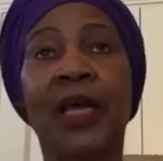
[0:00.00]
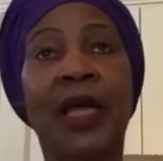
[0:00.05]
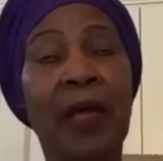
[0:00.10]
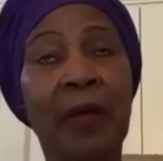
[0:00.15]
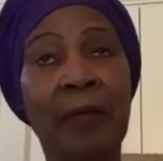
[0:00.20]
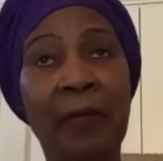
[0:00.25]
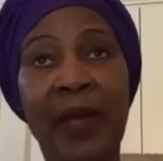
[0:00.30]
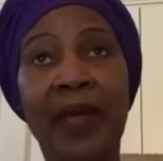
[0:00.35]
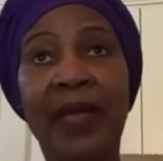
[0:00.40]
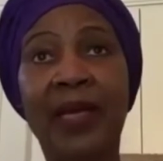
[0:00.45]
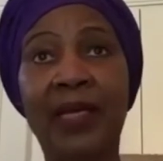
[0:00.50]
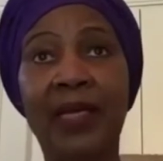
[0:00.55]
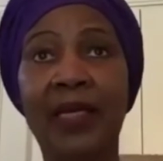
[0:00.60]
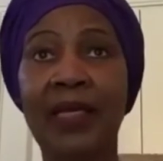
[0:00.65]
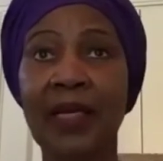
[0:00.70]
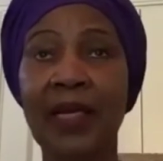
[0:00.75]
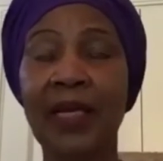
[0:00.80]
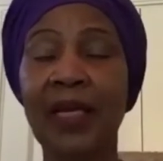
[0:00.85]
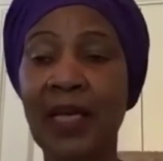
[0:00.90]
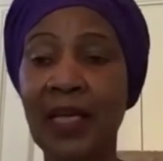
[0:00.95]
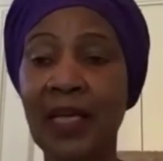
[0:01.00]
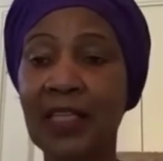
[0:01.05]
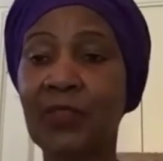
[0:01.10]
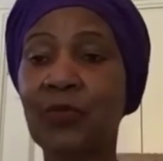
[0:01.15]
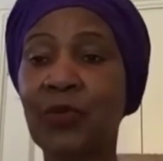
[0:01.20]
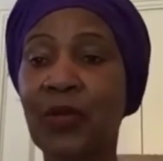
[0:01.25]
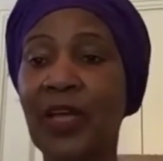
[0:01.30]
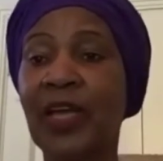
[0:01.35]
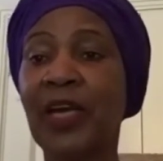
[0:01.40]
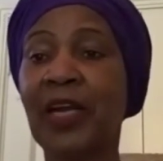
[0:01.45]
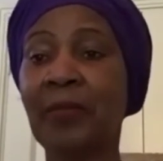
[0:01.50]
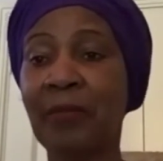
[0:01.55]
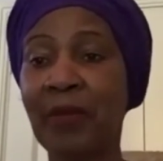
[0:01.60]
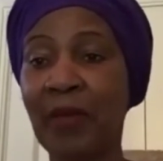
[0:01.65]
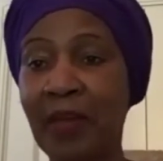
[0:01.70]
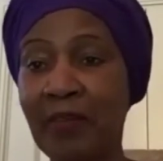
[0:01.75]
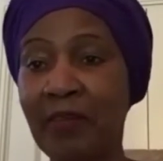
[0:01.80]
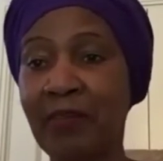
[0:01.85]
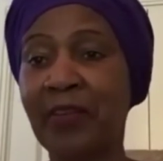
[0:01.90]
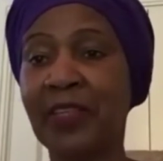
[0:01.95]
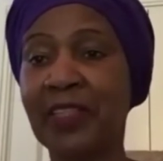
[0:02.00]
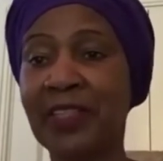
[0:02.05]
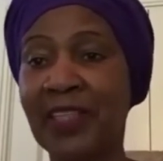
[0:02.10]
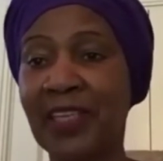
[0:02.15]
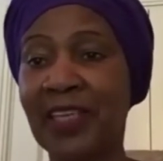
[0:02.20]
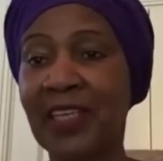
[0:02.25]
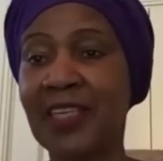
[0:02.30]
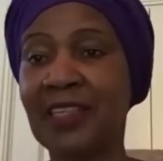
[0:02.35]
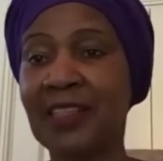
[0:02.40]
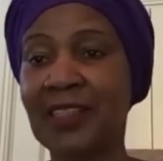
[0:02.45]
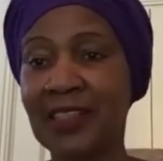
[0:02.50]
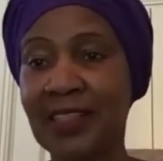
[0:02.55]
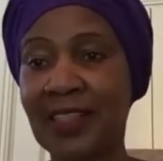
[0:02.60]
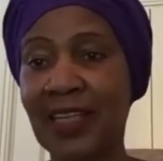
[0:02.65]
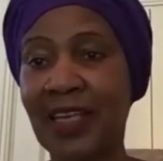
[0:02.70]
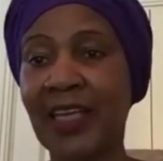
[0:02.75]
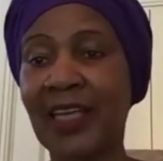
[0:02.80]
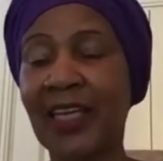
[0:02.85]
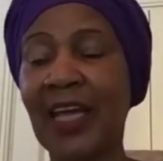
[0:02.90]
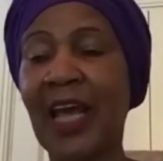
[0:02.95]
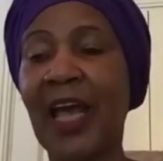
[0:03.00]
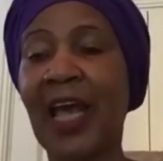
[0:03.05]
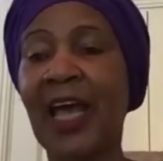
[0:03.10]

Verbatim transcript: A man has to get up every day saying,